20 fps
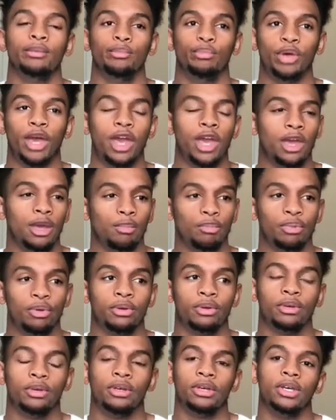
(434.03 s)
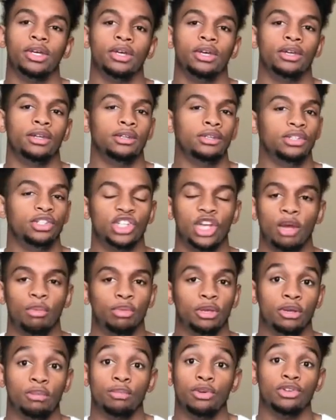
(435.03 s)
Bape and
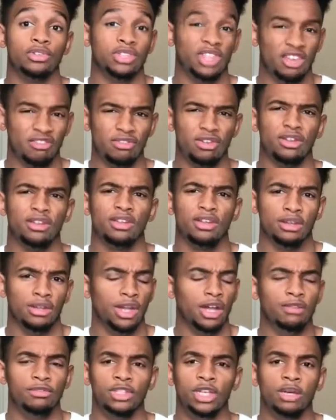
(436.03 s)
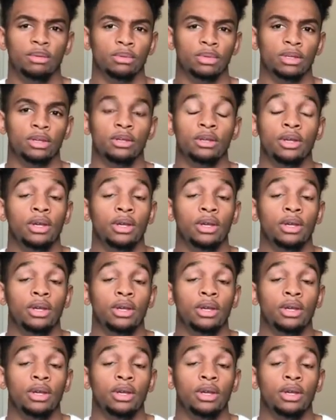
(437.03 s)
Champion, most definitely. Love Champion.